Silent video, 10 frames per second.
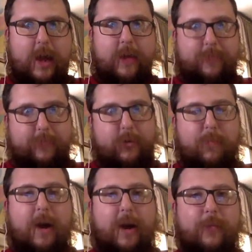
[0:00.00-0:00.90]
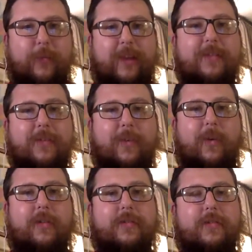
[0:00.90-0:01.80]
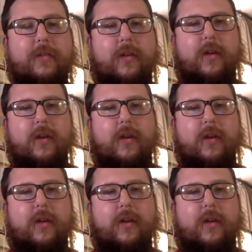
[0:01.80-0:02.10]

If Joe Biden wins, of course,